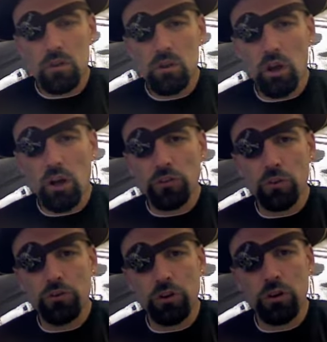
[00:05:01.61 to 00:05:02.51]
You also
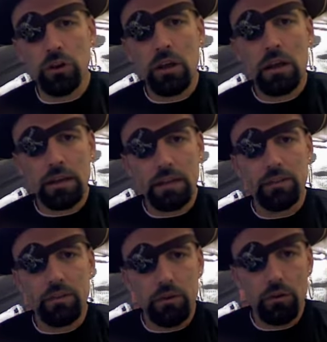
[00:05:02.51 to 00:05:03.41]
should
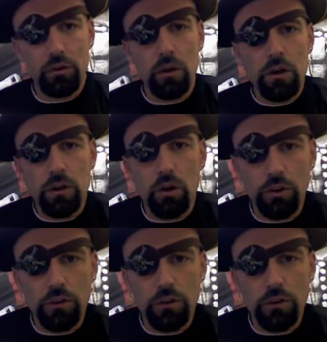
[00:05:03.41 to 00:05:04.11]
get to know your